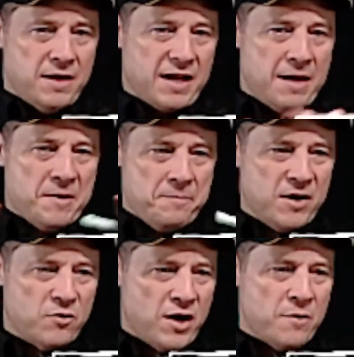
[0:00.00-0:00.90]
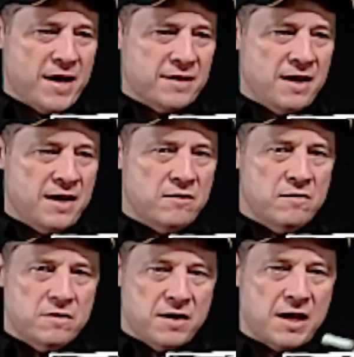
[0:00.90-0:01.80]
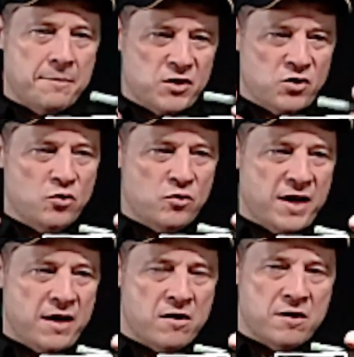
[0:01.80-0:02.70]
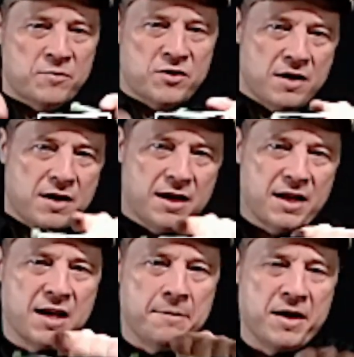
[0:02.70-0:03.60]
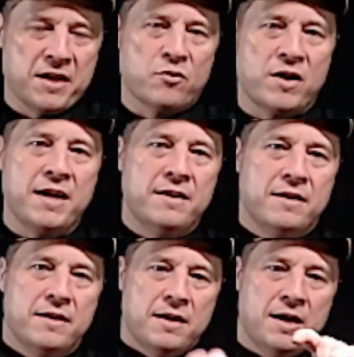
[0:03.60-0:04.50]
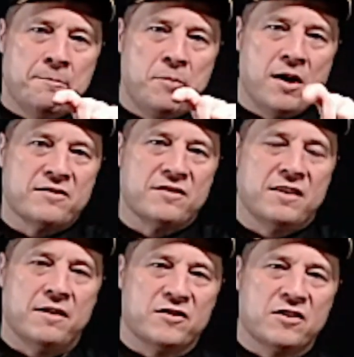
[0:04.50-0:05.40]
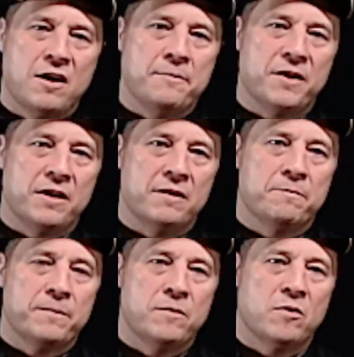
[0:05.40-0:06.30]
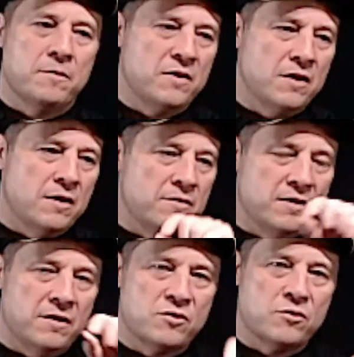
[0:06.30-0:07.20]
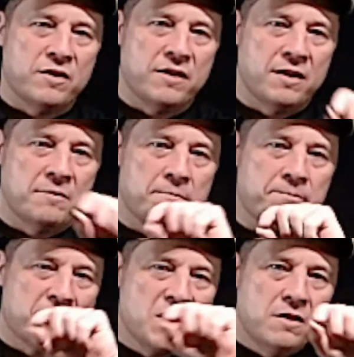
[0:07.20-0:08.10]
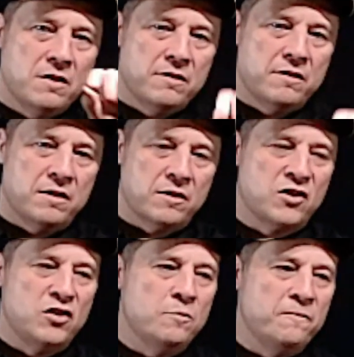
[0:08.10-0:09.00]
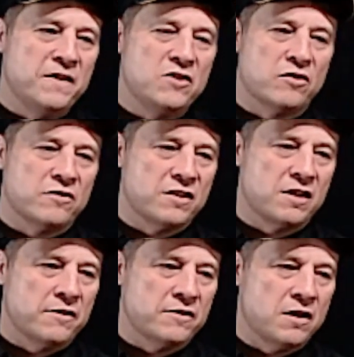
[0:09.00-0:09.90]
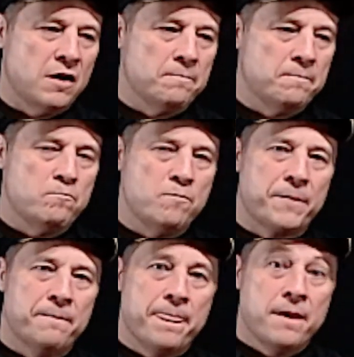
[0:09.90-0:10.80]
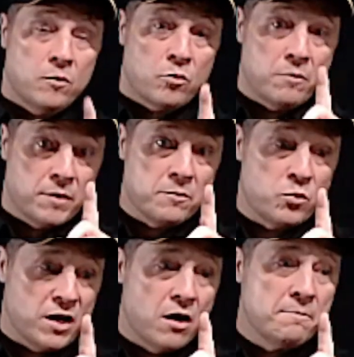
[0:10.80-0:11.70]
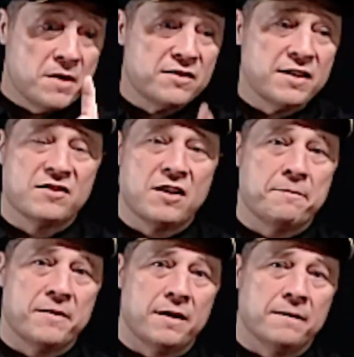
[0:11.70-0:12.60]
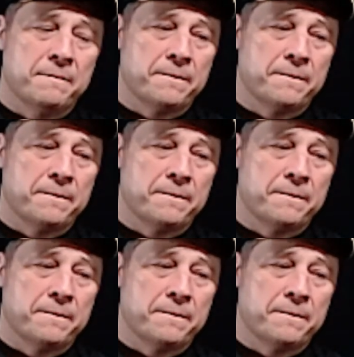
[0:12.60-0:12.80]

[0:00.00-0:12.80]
I got my big gray rectangle, I got my two gray arms, and I got my gray boss sitting on the top there, or the cube feature sitting on the top. We are missing something.